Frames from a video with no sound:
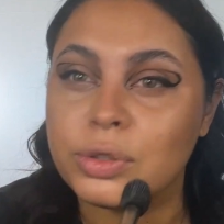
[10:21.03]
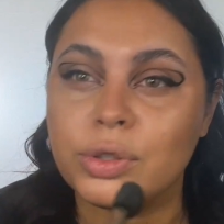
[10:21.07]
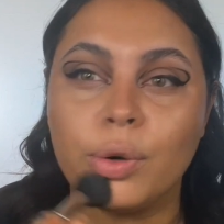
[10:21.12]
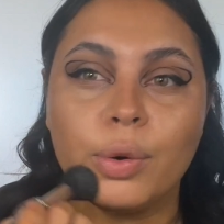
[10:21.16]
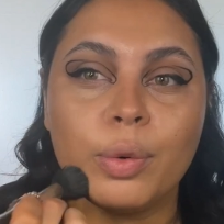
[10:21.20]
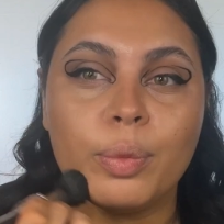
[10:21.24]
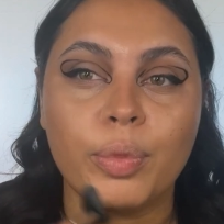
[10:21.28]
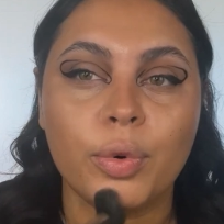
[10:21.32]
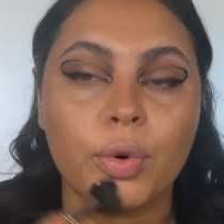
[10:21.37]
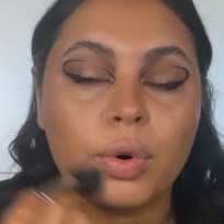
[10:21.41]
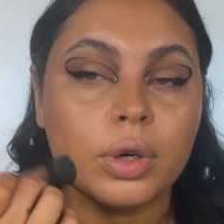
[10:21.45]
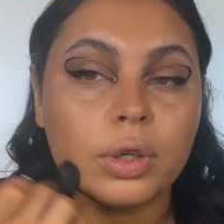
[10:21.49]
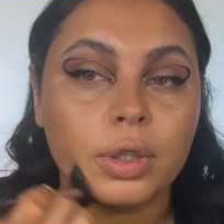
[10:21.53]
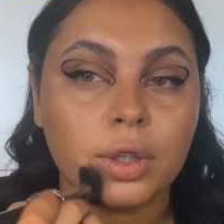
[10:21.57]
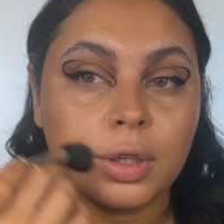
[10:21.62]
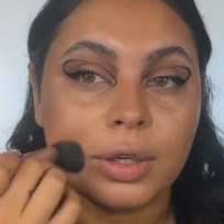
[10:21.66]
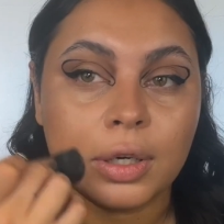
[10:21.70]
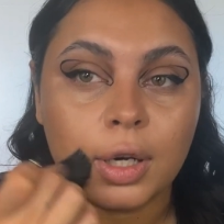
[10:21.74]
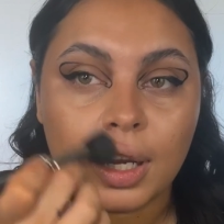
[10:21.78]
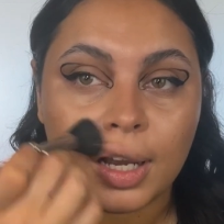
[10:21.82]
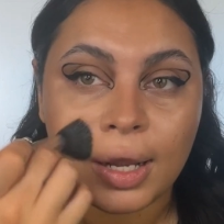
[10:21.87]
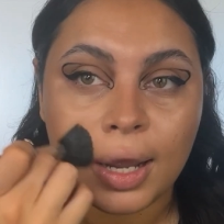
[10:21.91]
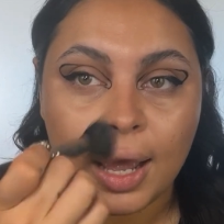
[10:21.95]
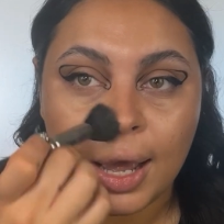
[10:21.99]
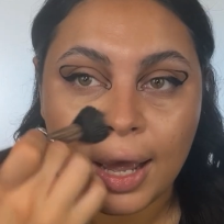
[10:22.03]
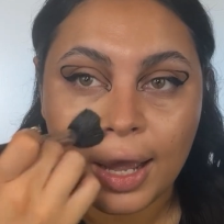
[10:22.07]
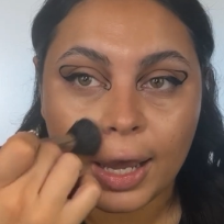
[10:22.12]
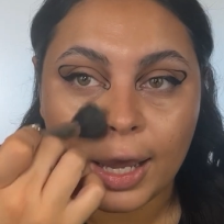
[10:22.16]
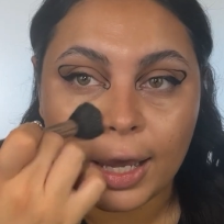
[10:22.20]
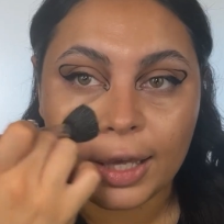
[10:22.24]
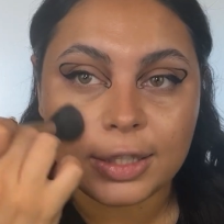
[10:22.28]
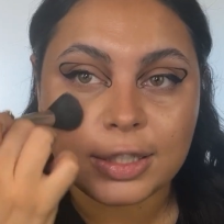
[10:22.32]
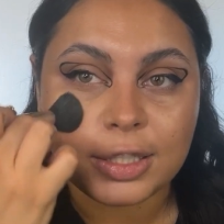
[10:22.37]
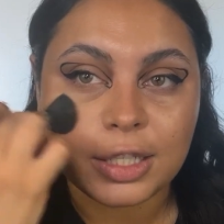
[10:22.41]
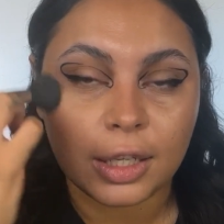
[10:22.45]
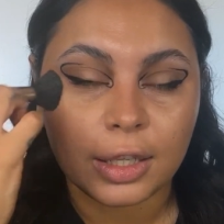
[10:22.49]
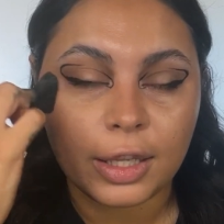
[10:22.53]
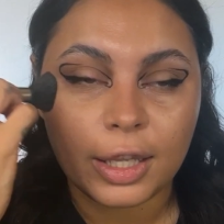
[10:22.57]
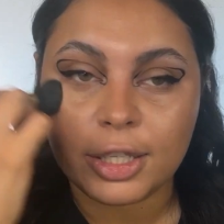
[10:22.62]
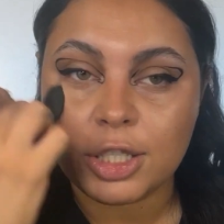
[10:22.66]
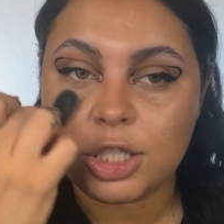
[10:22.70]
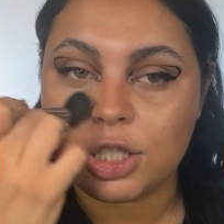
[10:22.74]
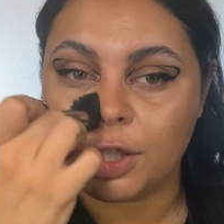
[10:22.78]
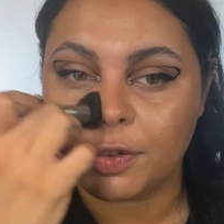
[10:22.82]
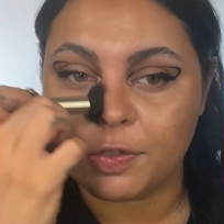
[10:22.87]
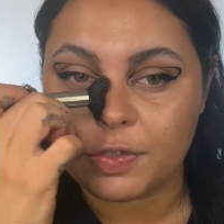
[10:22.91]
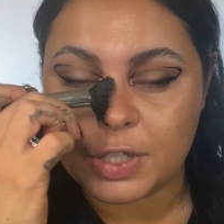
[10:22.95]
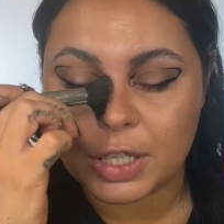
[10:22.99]
important. Until I
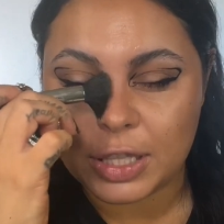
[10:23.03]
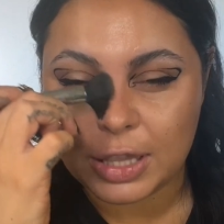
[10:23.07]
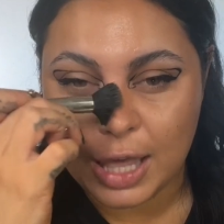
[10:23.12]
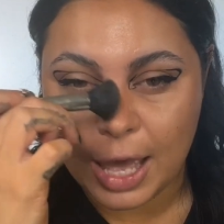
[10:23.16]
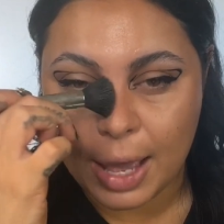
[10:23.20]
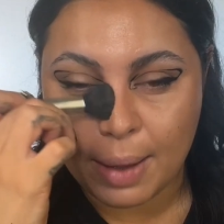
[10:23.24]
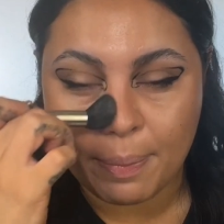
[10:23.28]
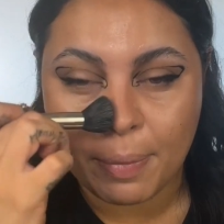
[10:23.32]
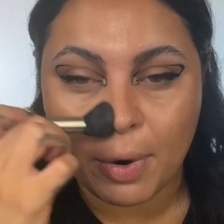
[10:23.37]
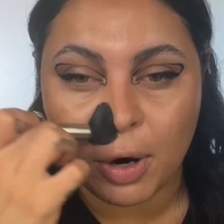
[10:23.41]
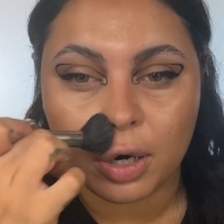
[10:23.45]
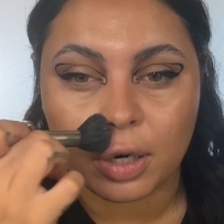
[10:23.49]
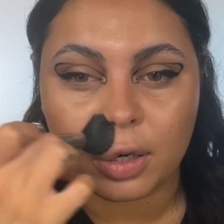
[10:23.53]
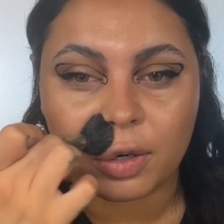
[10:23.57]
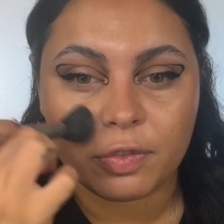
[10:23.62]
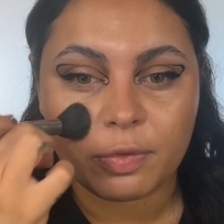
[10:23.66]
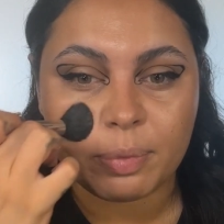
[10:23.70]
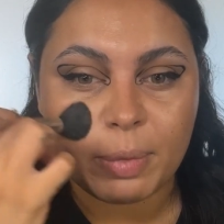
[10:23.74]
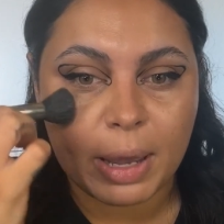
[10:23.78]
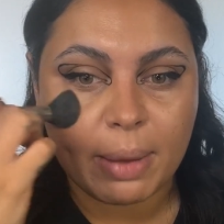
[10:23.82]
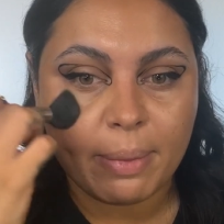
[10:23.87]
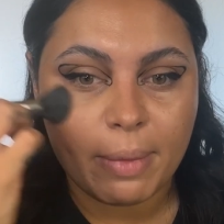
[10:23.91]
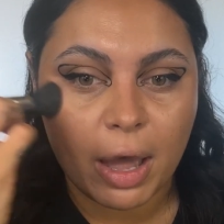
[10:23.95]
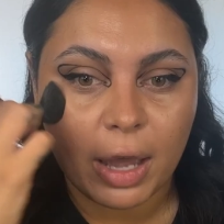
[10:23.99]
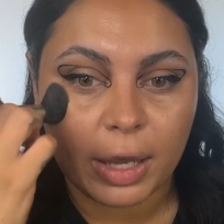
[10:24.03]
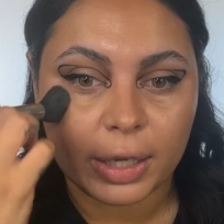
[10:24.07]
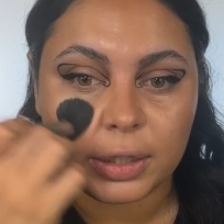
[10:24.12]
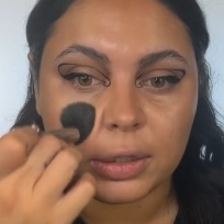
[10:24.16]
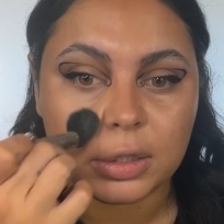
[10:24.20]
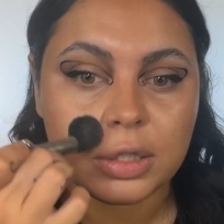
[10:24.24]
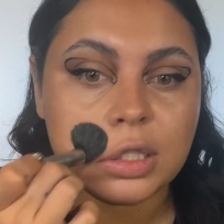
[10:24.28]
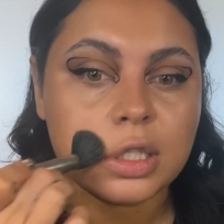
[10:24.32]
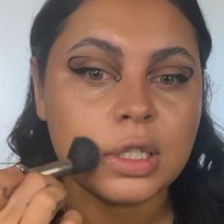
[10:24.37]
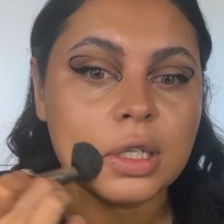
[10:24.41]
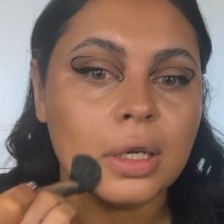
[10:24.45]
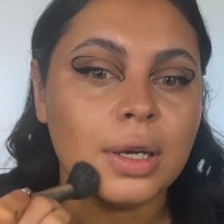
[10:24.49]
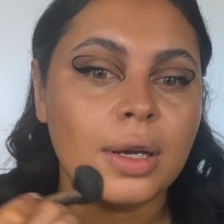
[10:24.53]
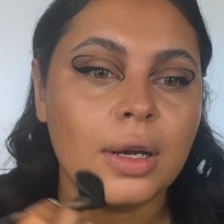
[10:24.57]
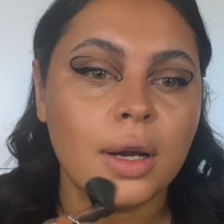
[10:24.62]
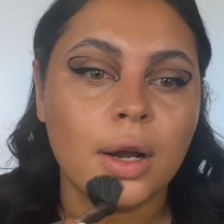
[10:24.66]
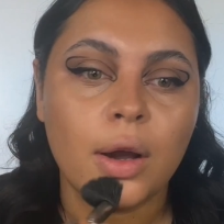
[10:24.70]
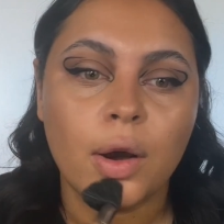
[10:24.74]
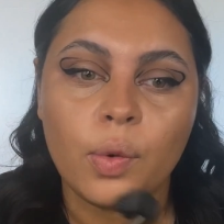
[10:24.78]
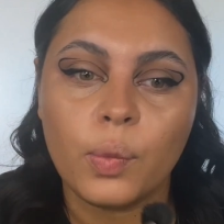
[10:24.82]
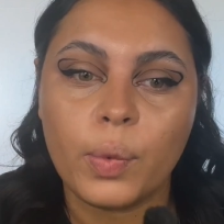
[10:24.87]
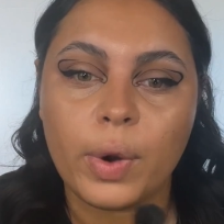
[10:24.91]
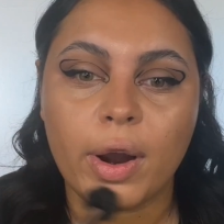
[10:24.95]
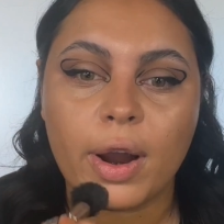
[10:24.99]
shifted that part of my mind
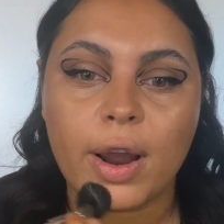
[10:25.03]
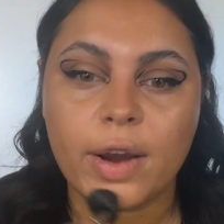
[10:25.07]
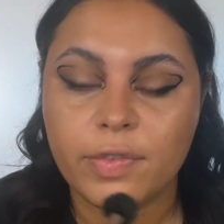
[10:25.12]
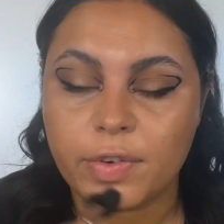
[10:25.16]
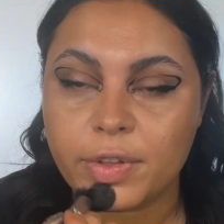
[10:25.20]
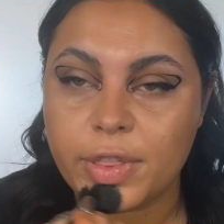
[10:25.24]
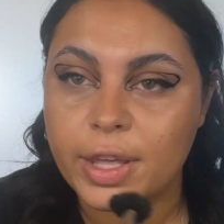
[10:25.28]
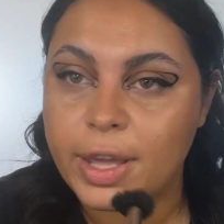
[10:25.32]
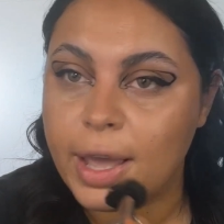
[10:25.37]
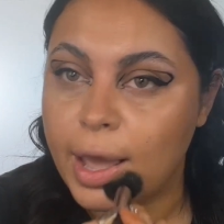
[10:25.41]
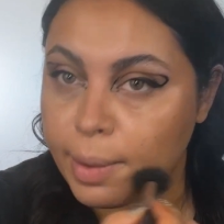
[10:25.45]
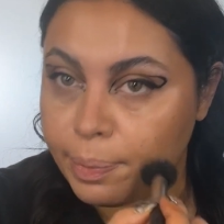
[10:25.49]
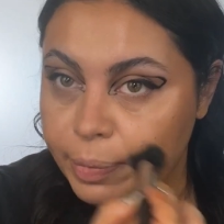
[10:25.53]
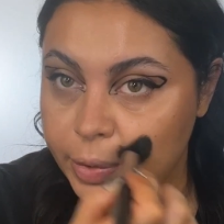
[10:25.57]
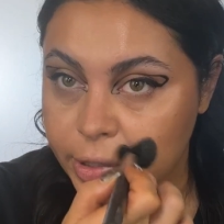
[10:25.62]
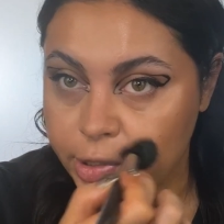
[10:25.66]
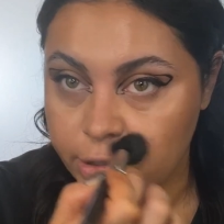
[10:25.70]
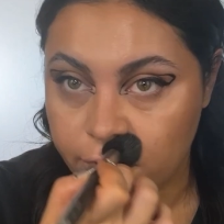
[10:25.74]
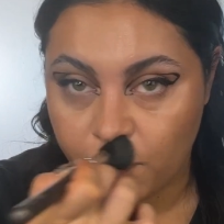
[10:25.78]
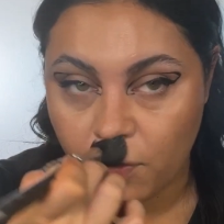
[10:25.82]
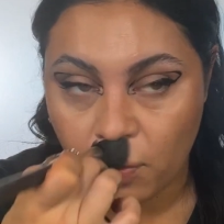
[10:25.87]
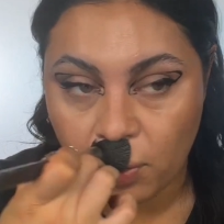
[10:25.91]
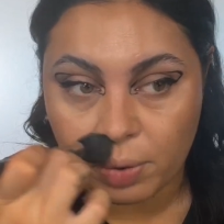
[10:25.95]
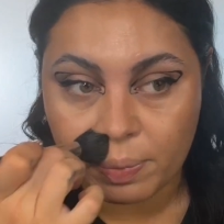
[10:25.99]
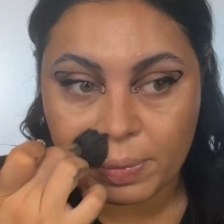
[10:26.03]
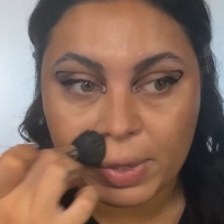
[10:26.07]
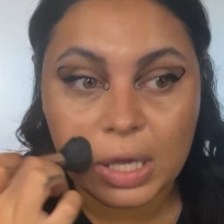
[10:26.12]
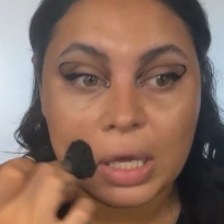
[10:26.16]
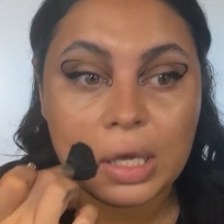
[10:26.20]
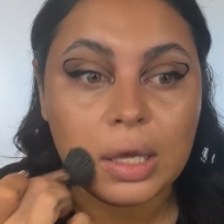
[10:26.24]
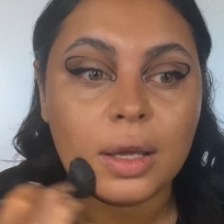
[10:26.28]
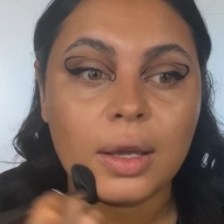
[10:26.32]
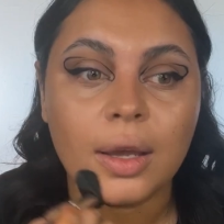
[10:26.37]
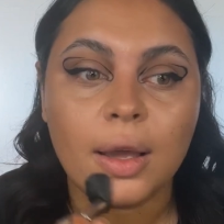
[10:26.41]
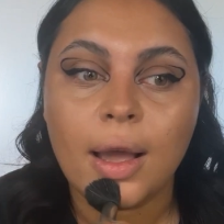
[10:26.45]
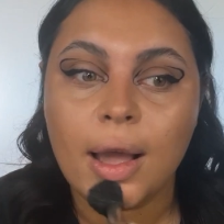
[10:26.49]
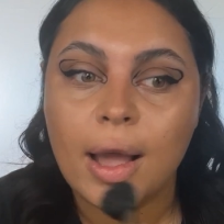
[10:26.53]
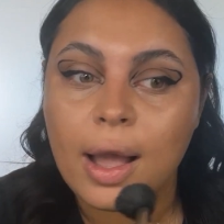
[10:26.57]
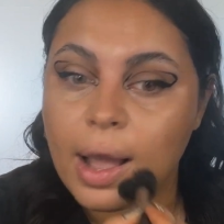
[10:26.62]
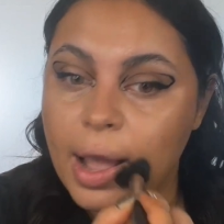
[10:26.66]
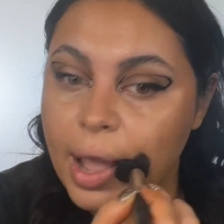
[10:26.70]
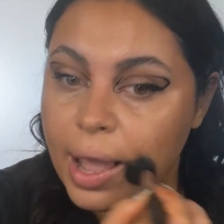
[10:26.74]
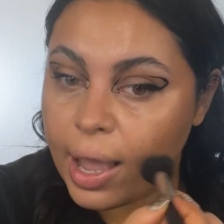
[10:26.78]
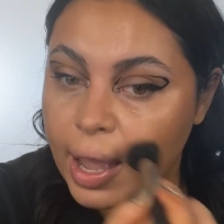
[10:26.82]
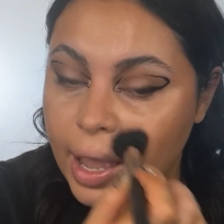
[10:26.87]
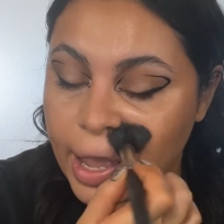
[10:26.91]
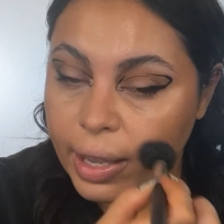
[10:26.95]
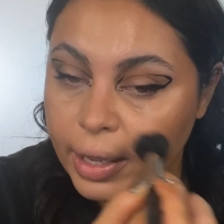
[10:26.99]
where everything happens for me
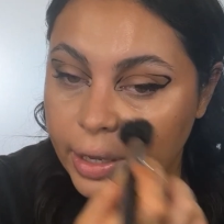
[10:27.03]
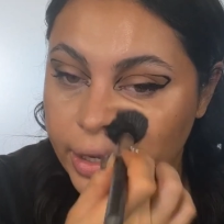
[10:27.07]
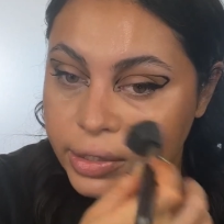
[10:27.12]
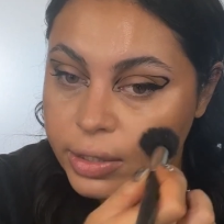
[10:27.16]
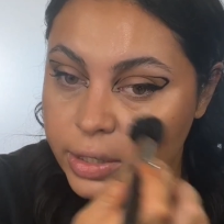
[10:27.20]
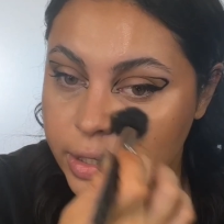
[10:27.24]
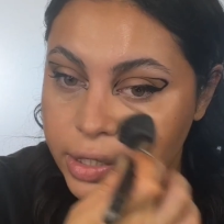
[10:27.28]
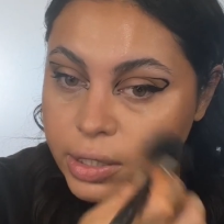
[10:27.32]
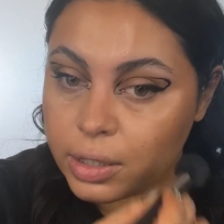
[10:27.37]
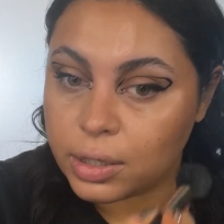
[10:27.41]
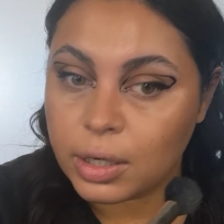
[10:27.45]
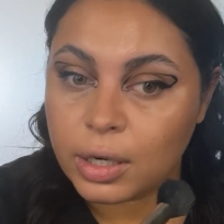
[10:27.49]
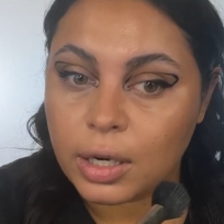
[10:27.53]
and